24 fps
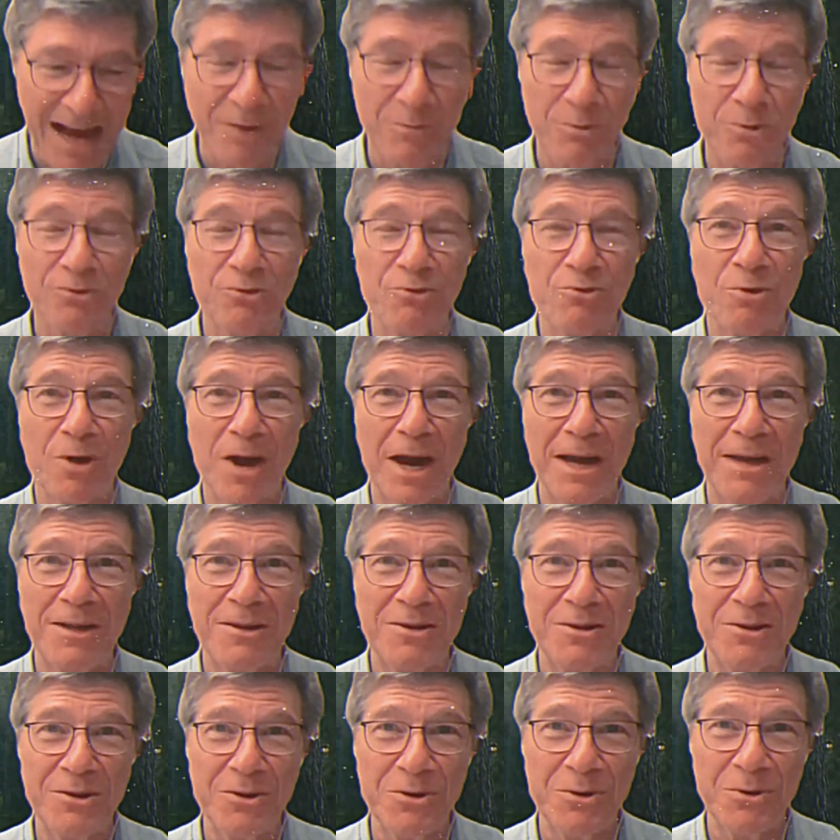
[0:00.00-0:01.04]
was trying
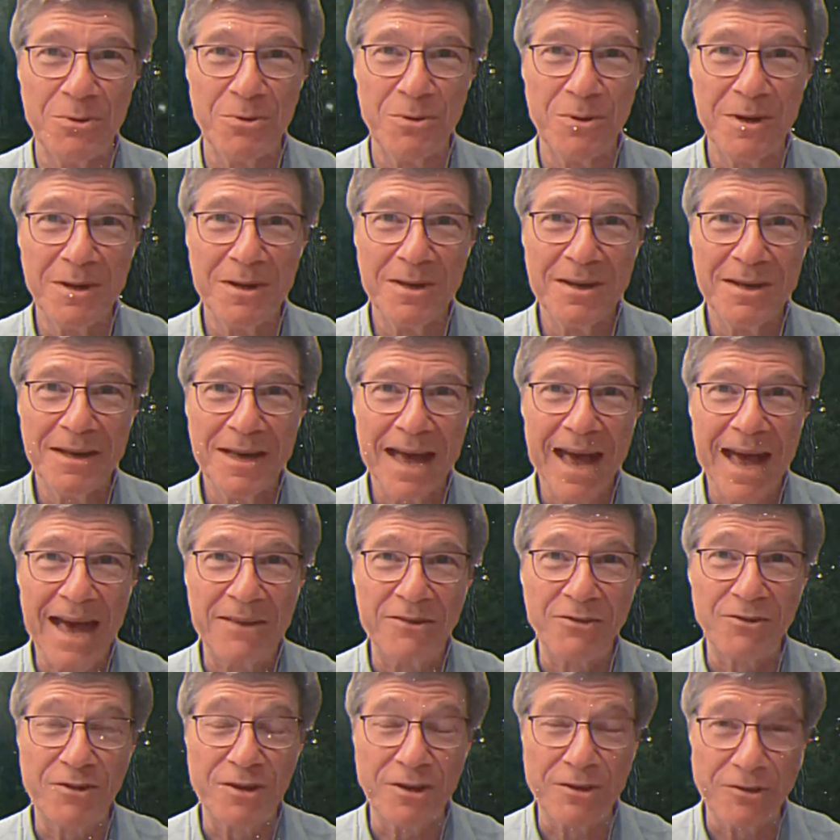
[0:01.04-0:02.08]
to do and
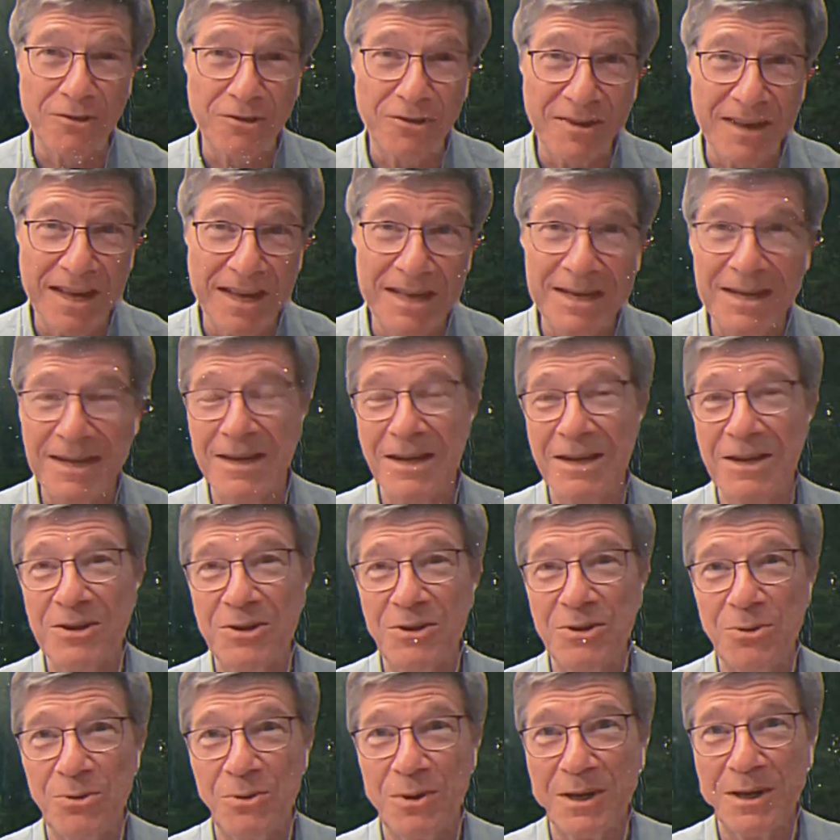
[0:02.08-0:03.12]
succeeded in
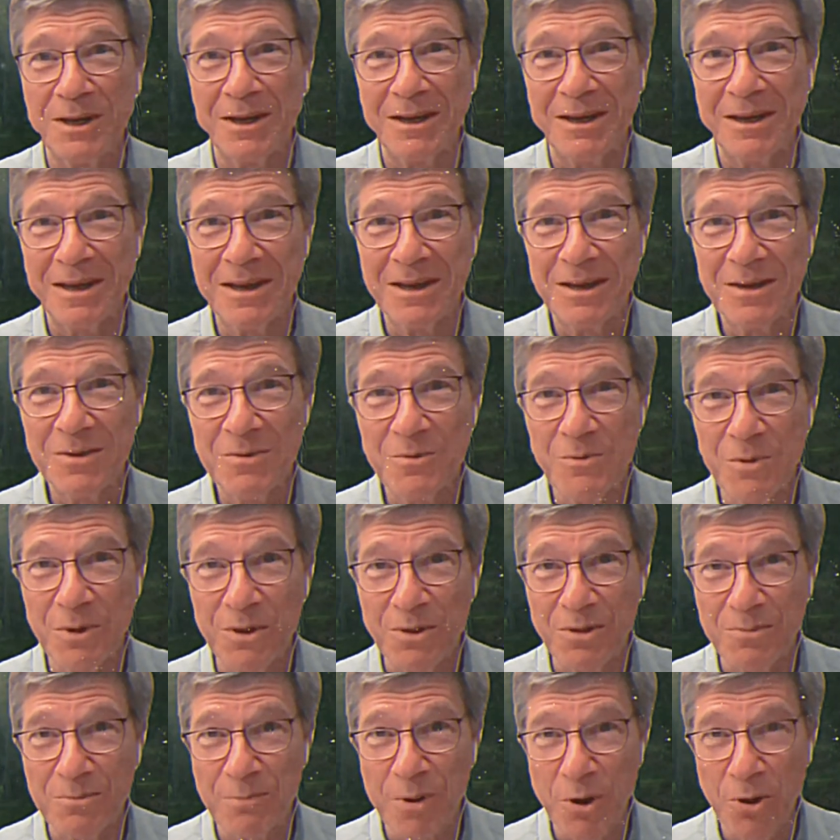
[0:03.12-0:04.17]
doing
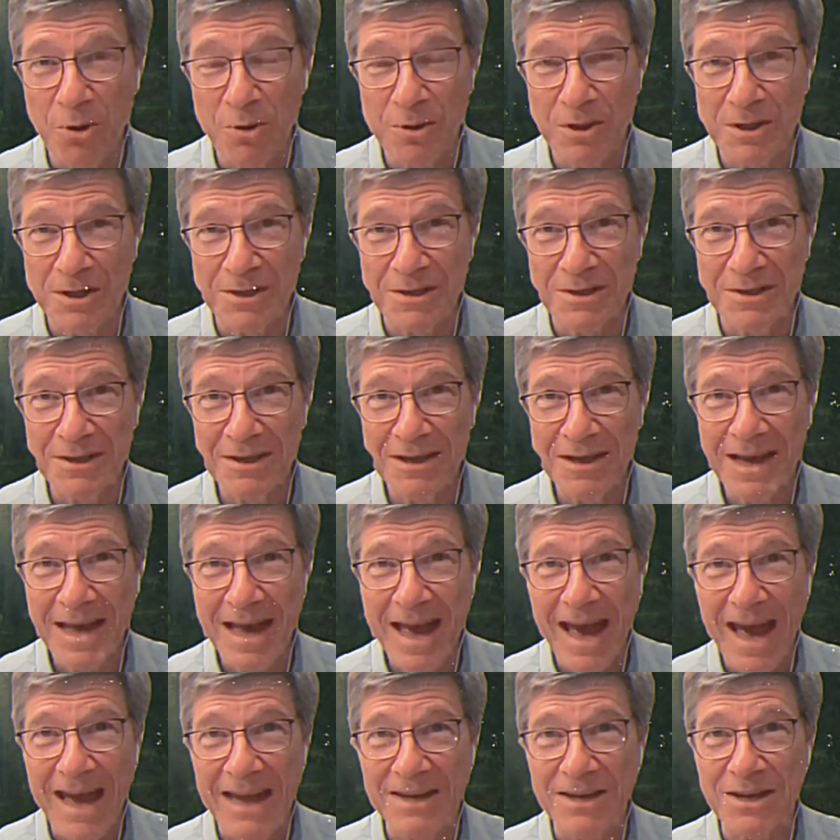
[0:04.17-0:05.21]
with Poland
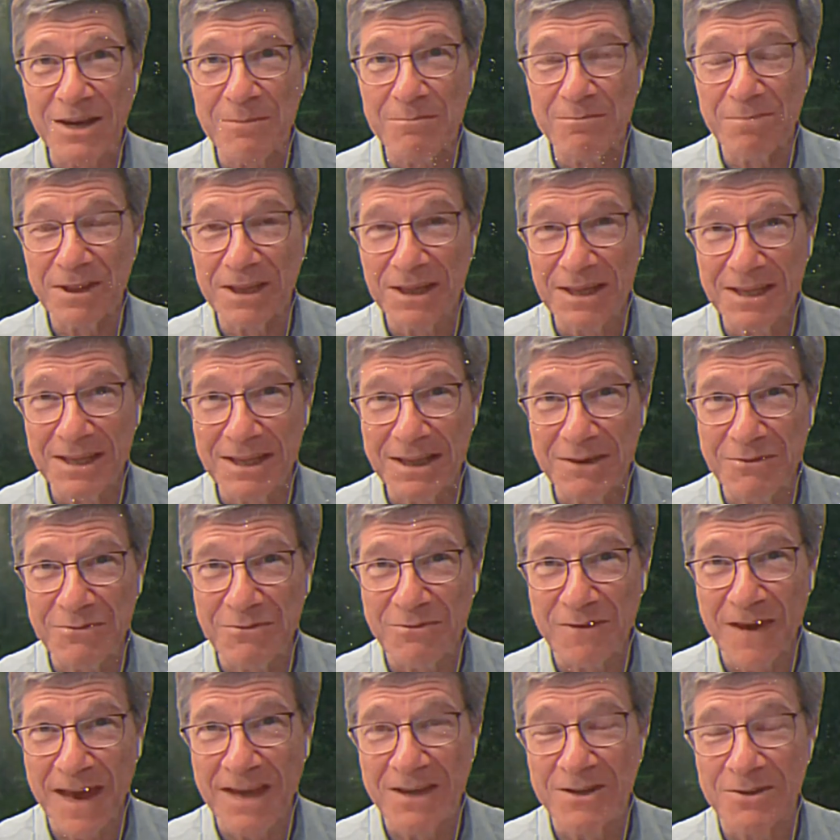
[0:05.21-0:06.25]
and completely
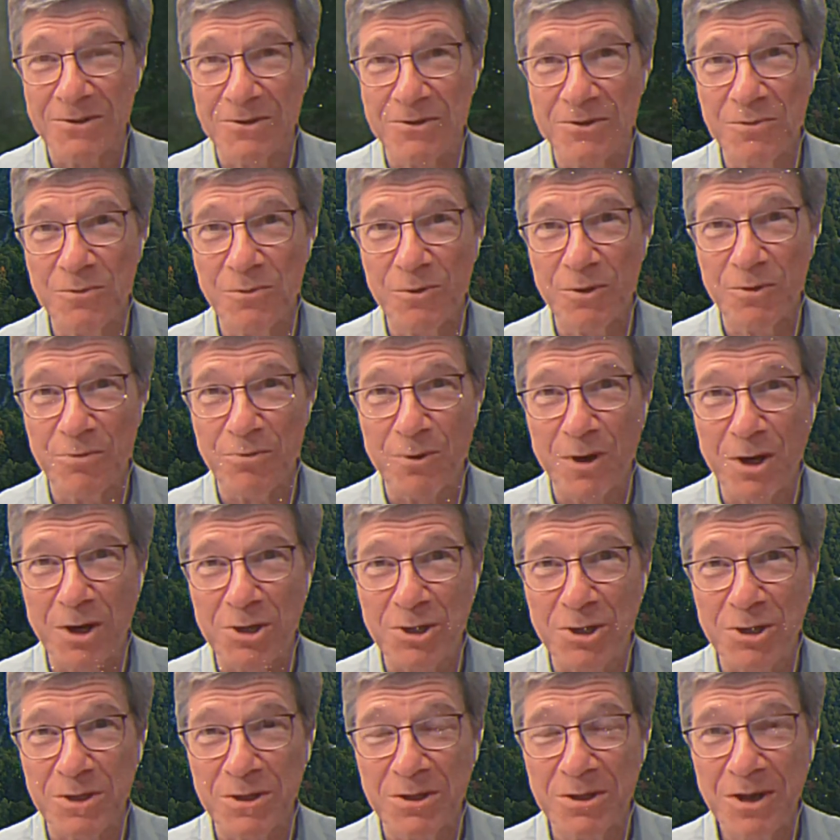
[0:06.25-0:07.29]
failed with
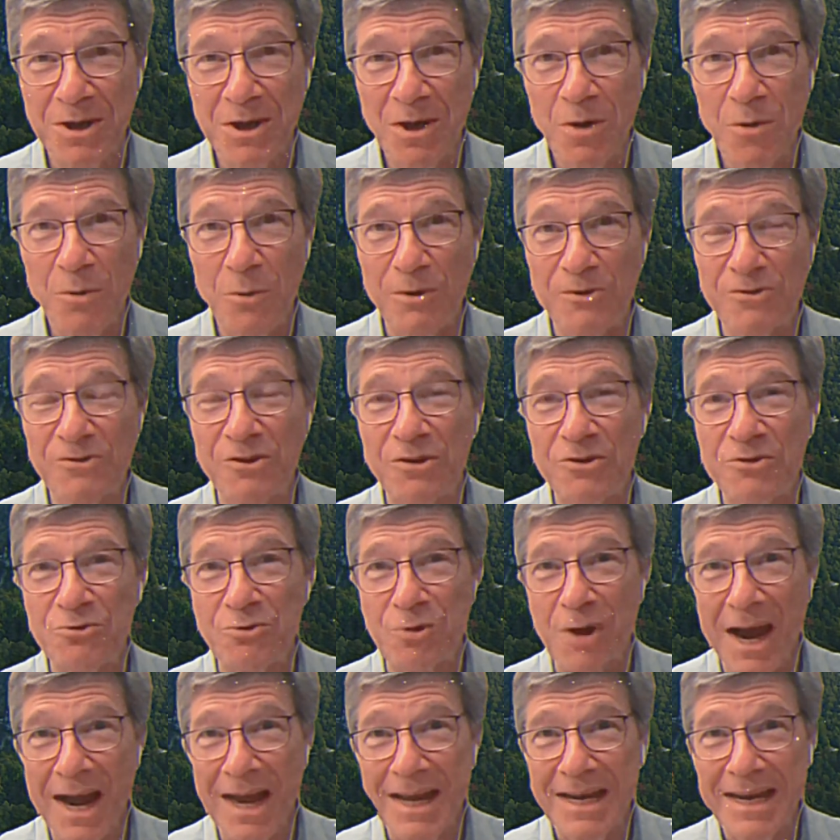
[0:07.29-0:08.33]
Russia was to
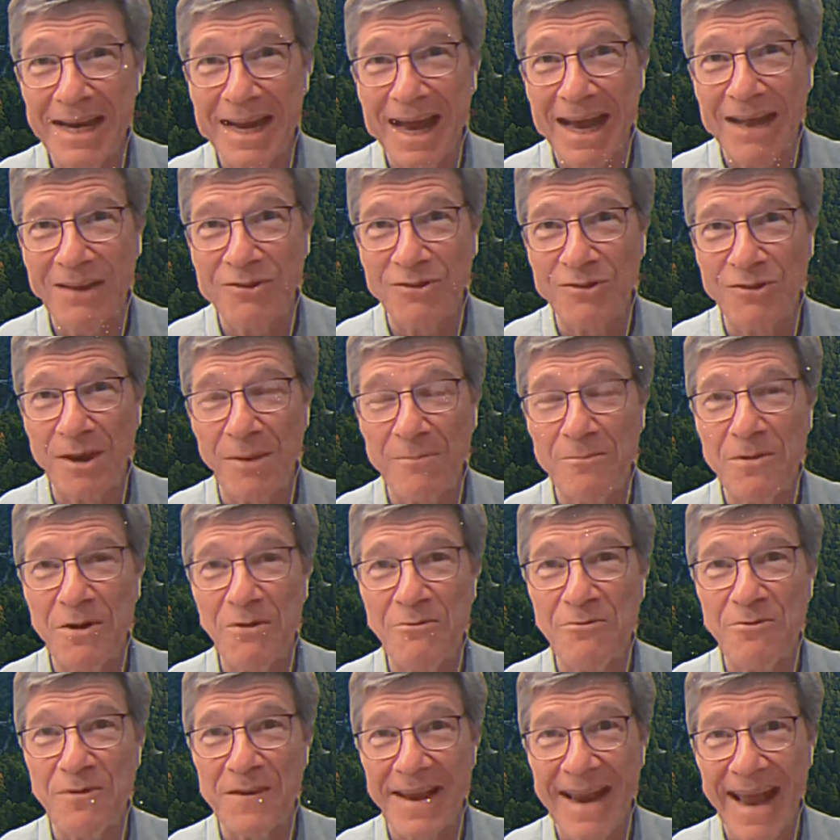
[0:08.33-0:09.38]
try to get some
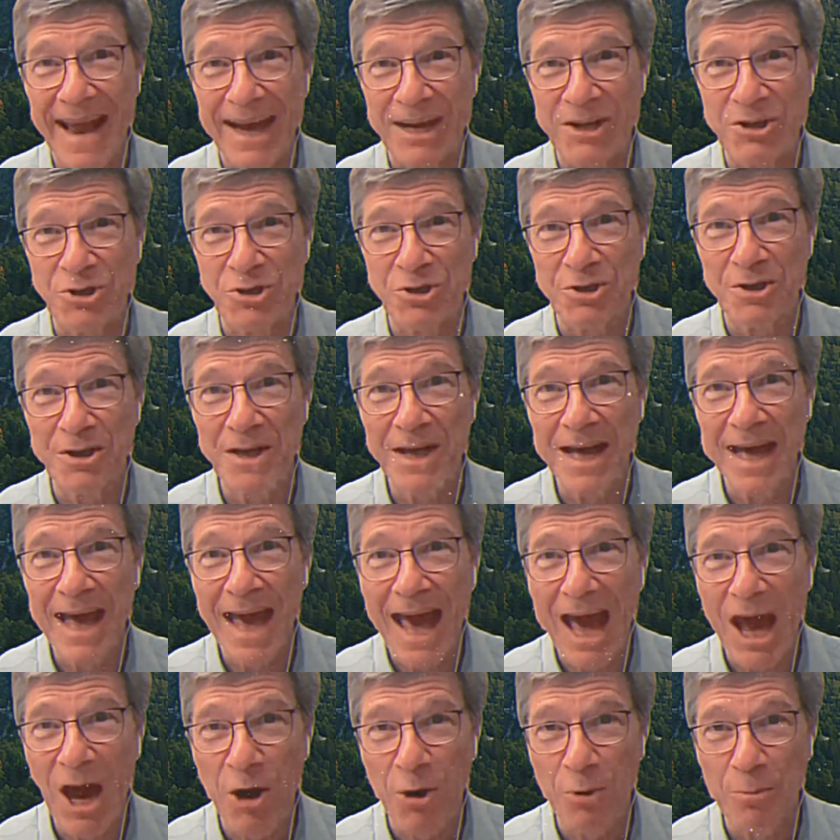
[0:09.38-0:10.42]
financial
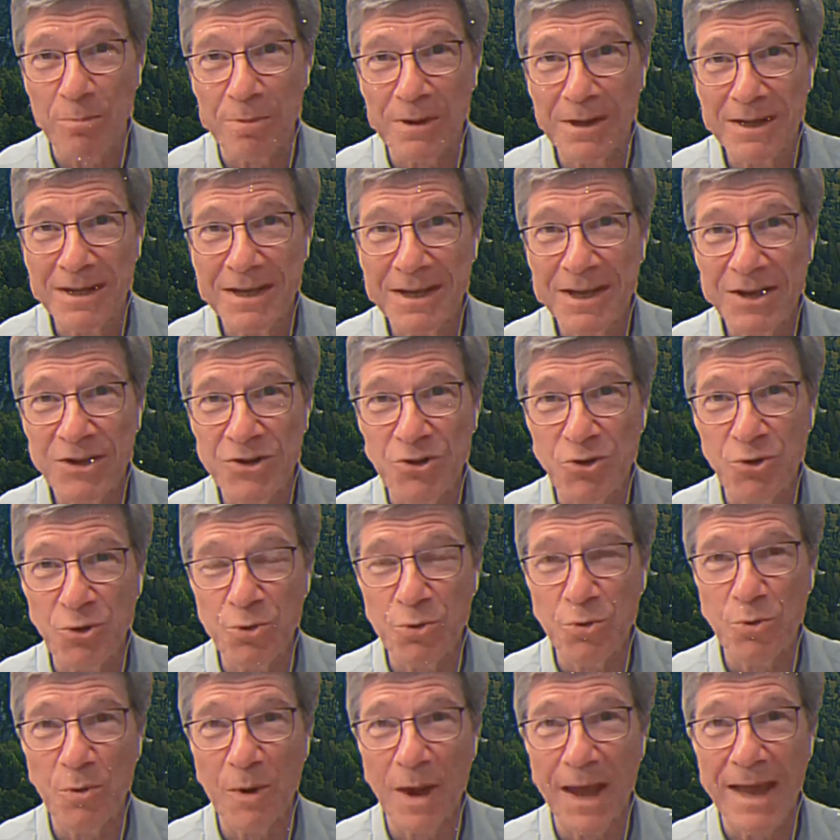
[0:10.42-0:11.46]
help
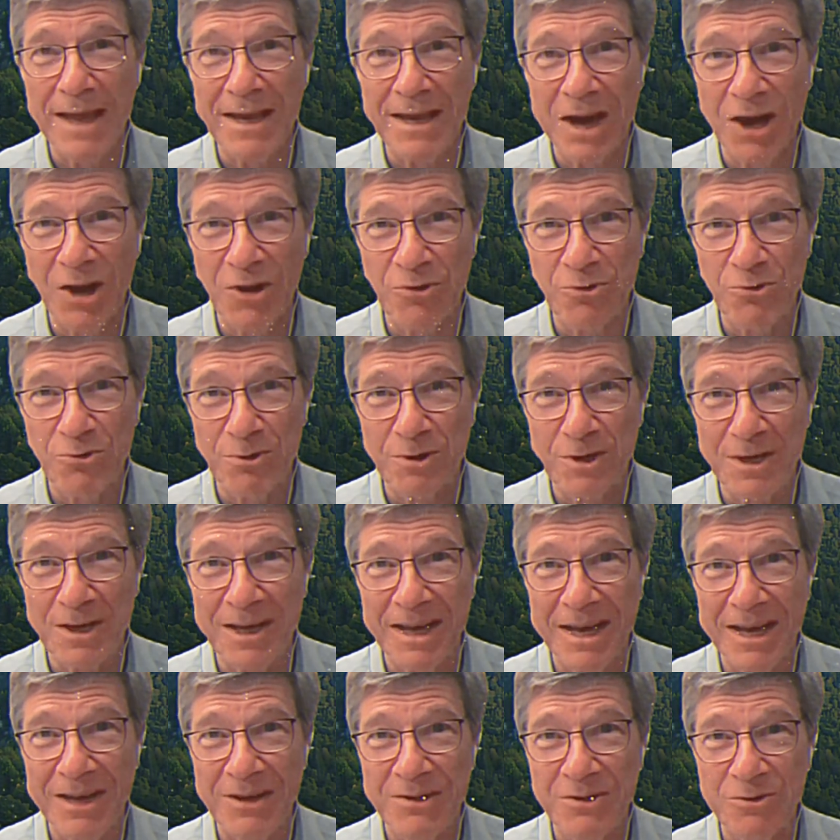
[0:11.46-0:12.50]
to a country
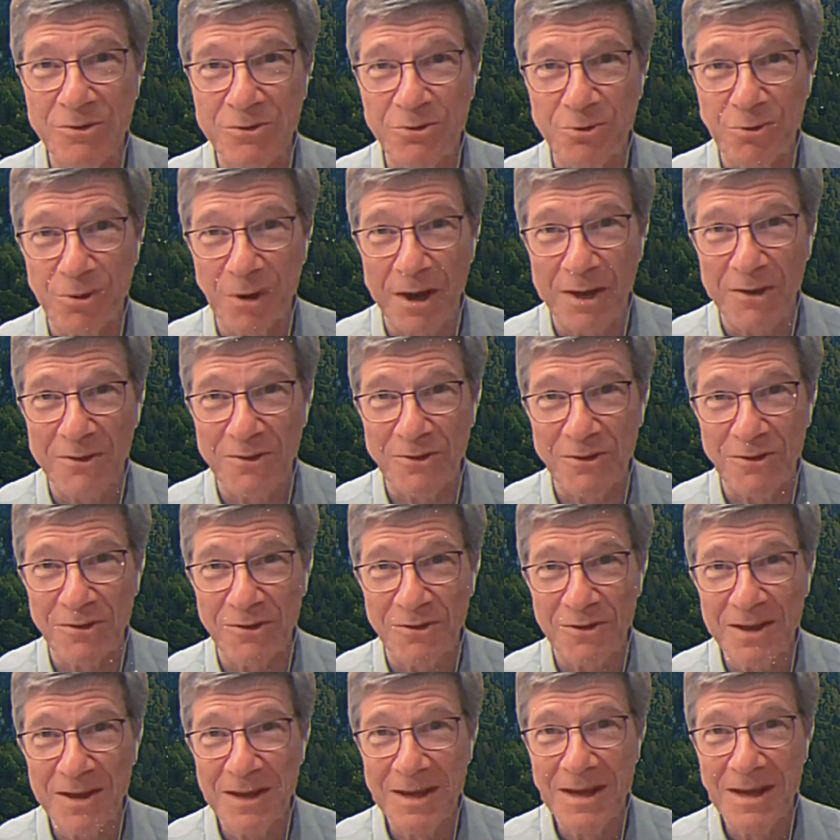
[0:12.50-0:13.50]
in crisis.